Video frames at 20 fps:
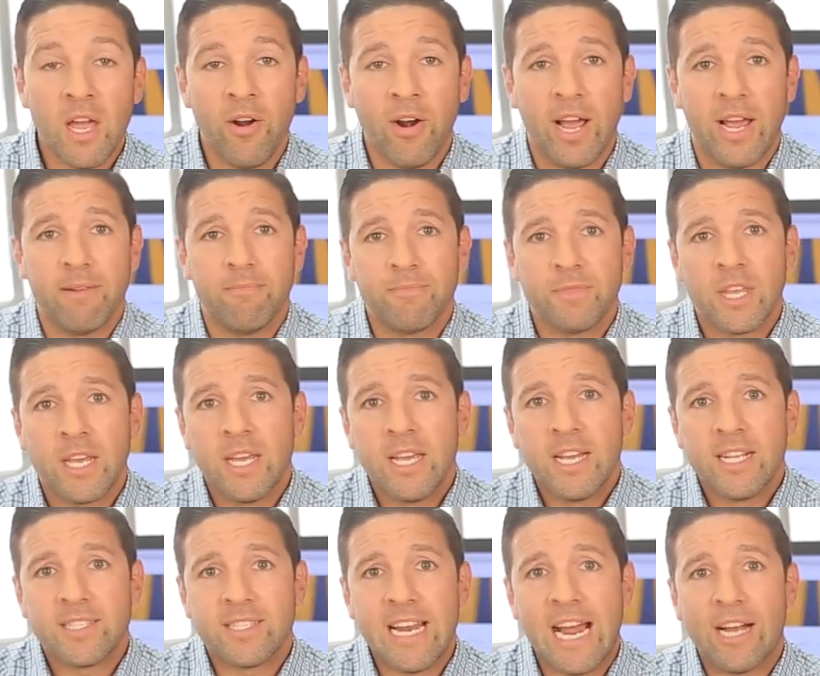All right,
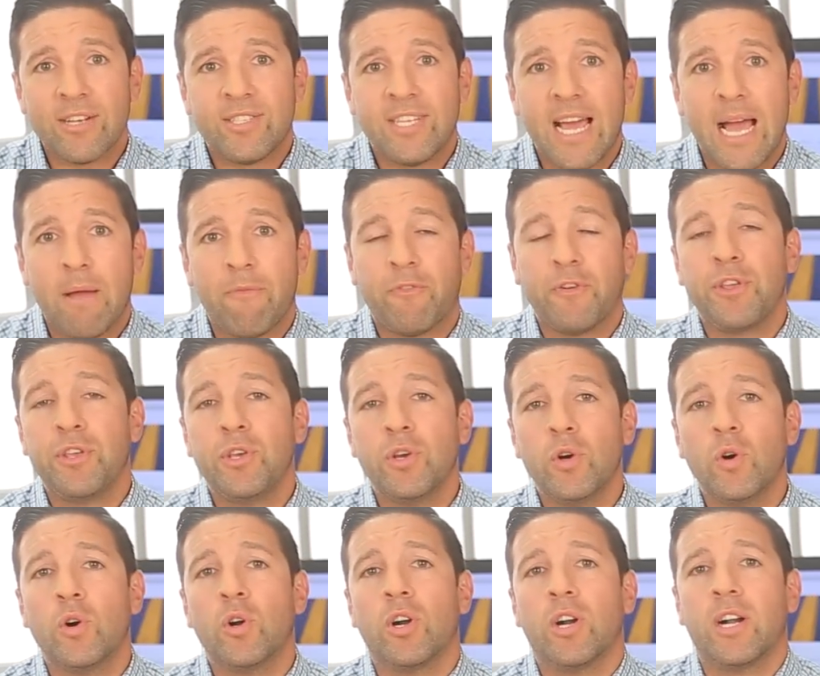it's now time for
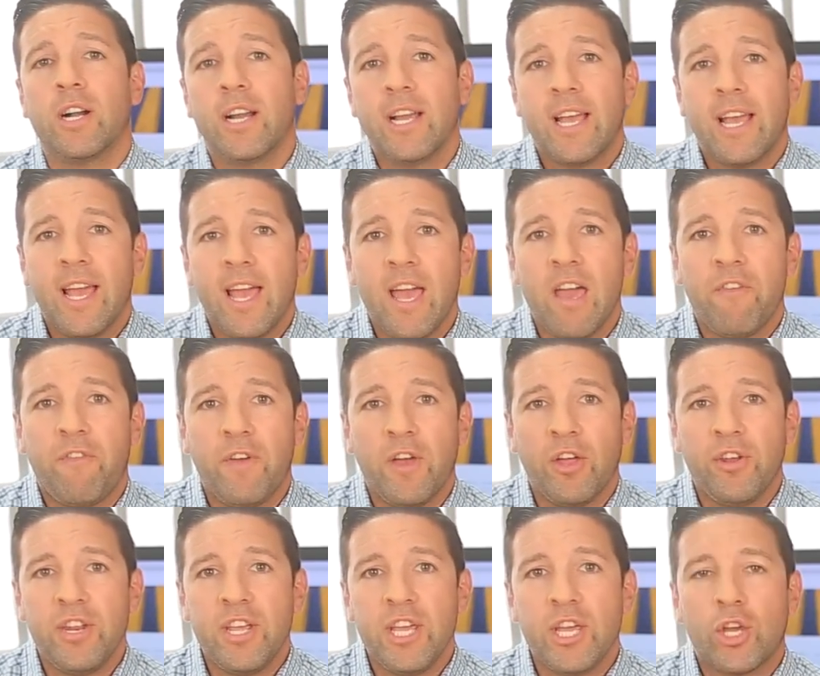your F
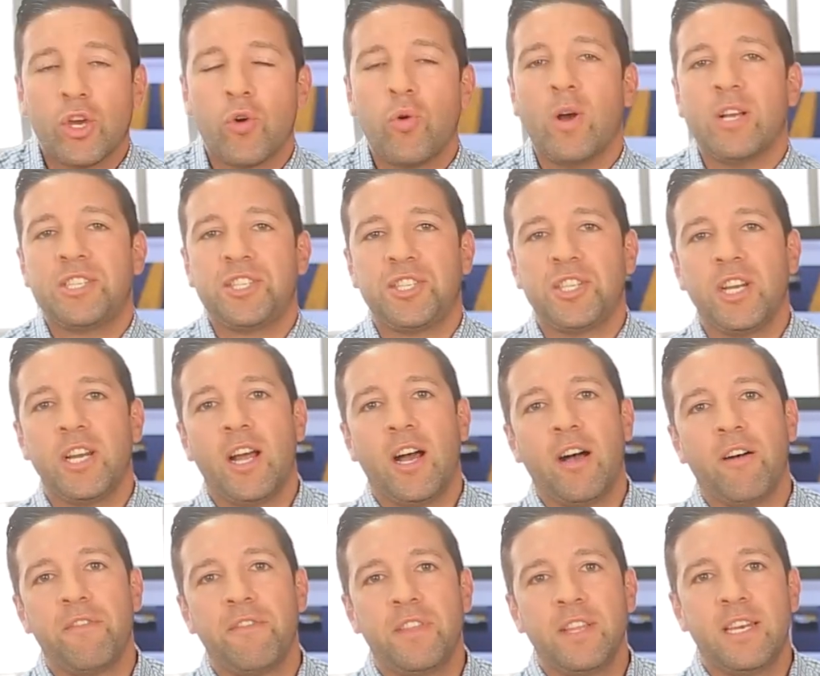L D question
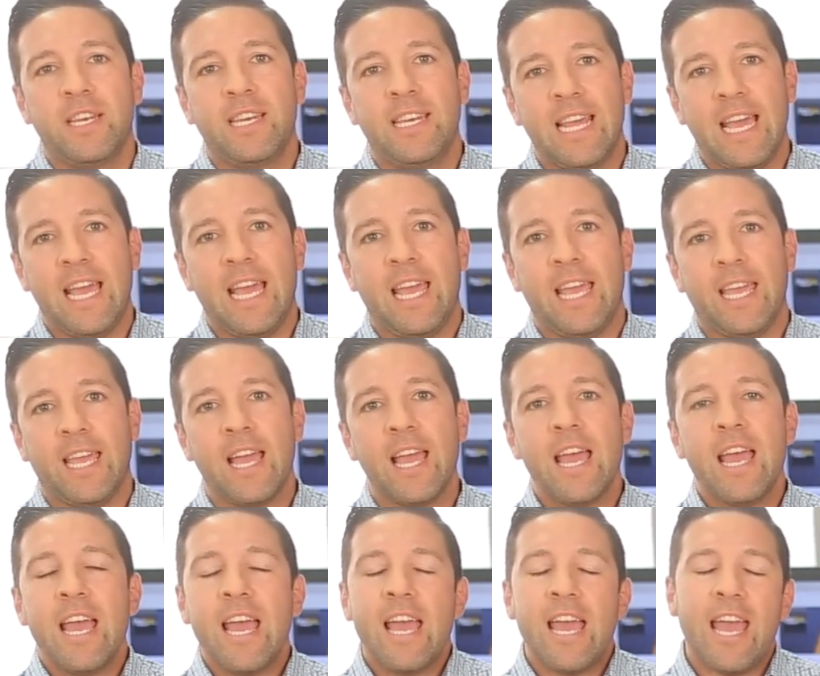of the day.
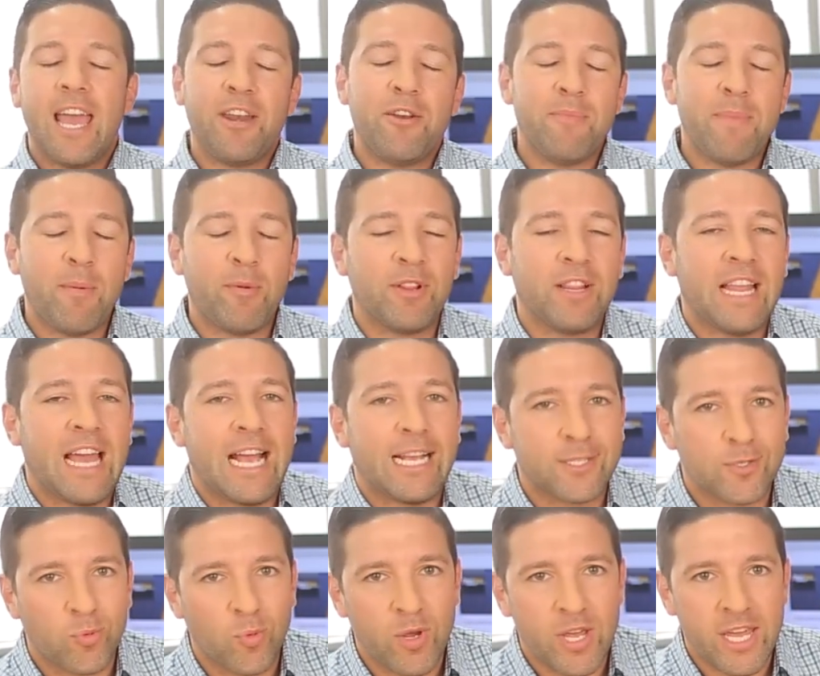Hey, do you remember
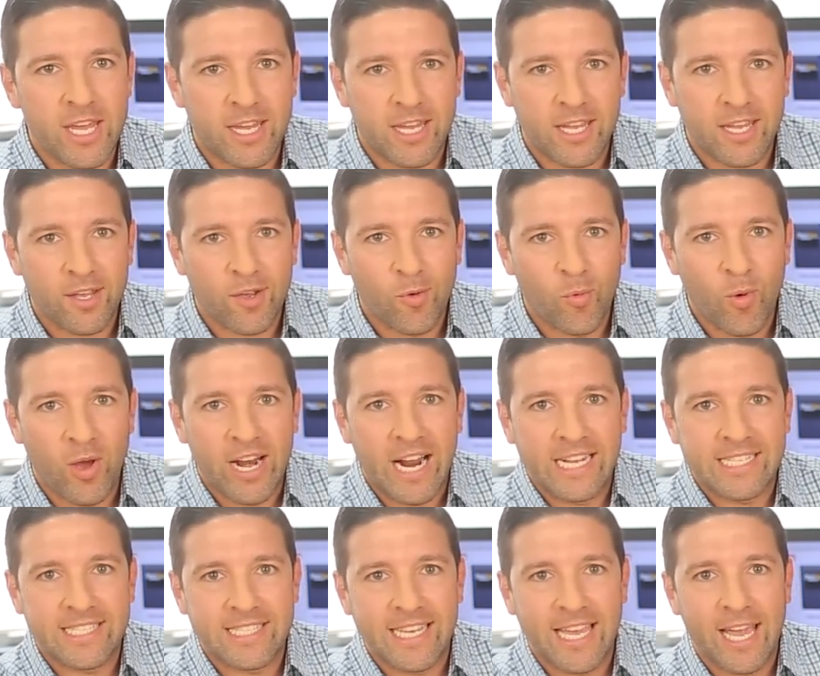last week when
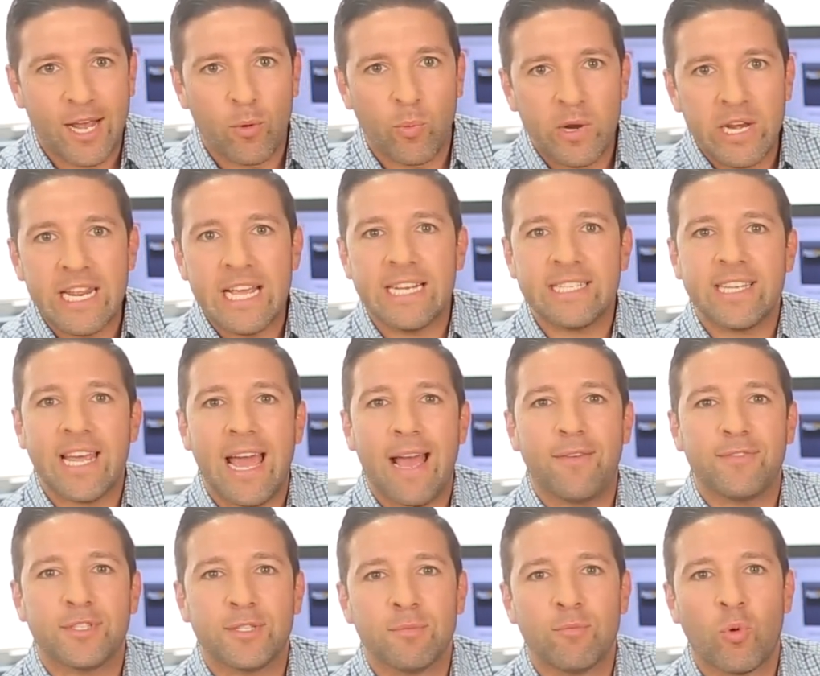I said we need to
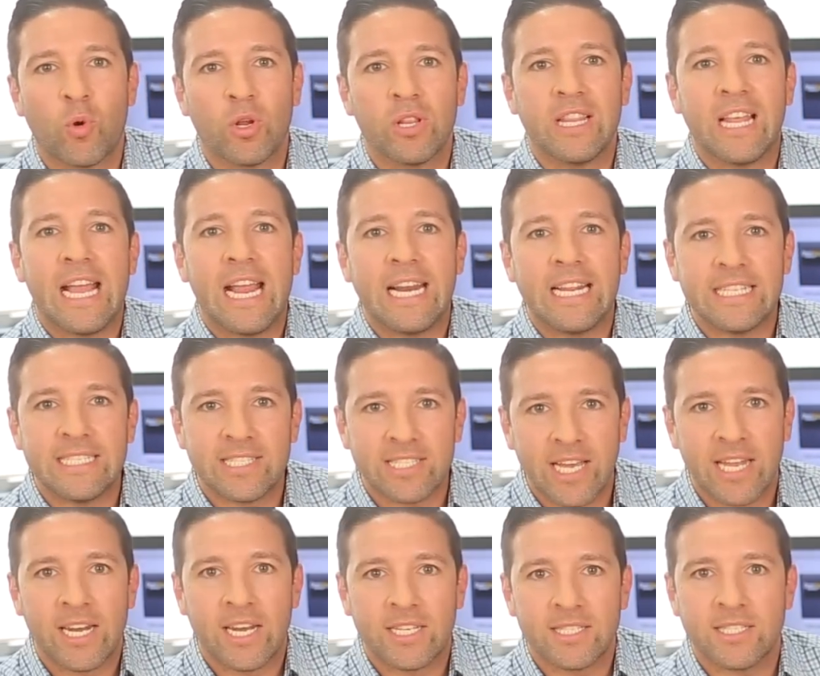have some more ladies
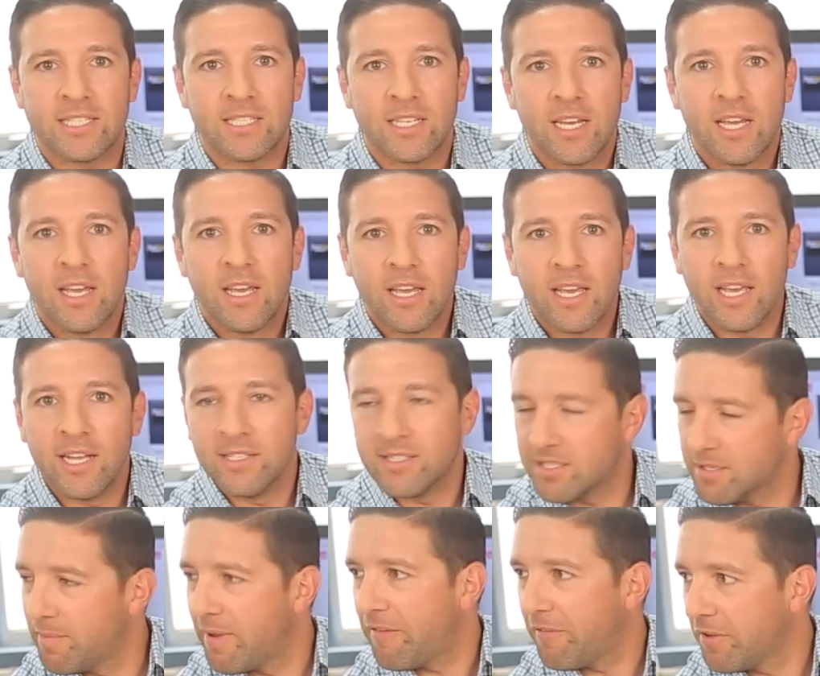send us in
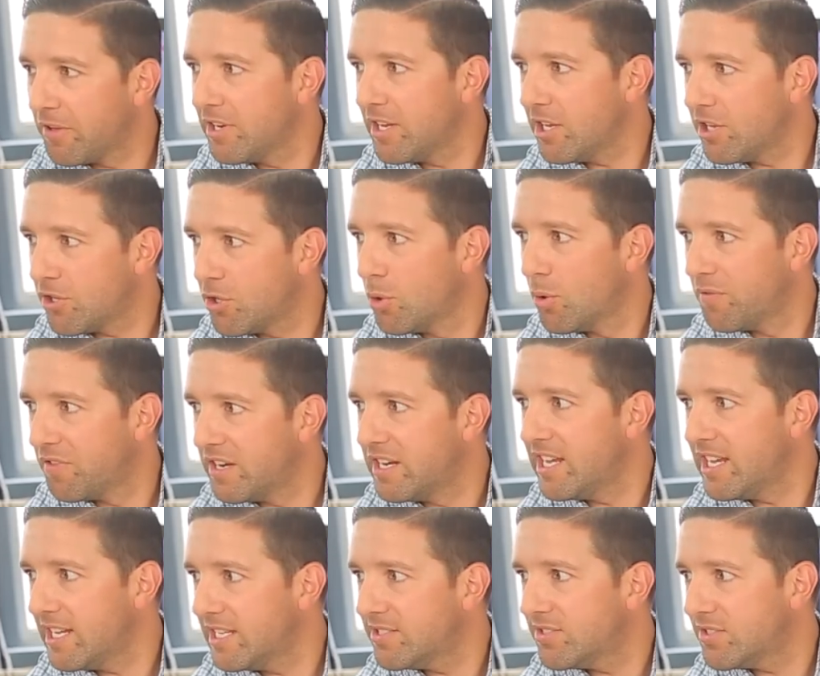some F L D Q of the
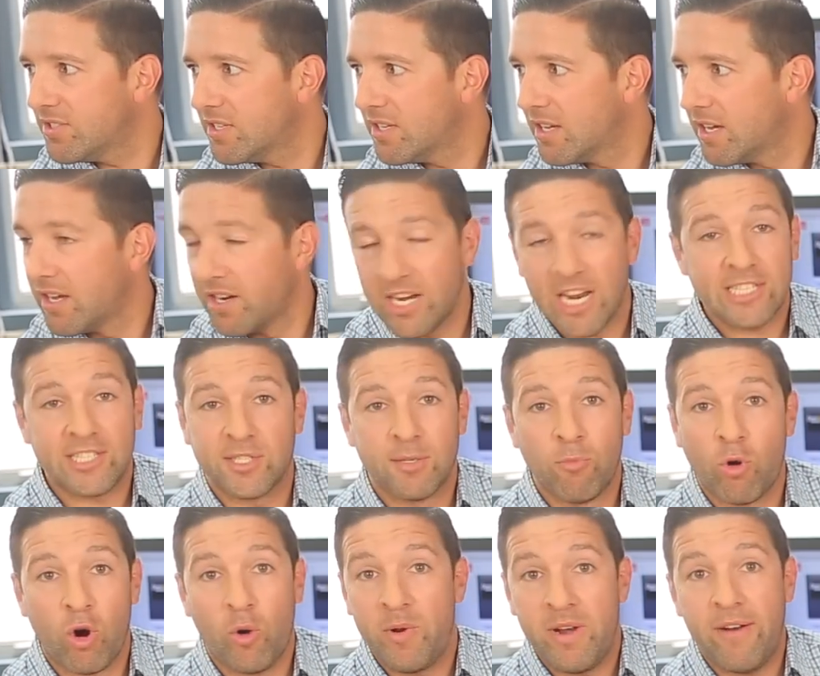Ds? Not
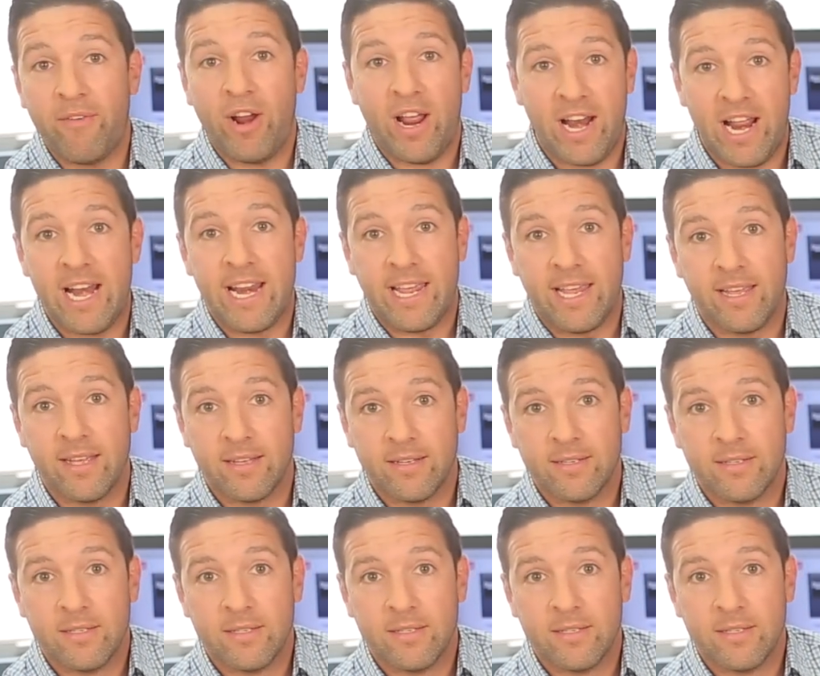some more, we never had any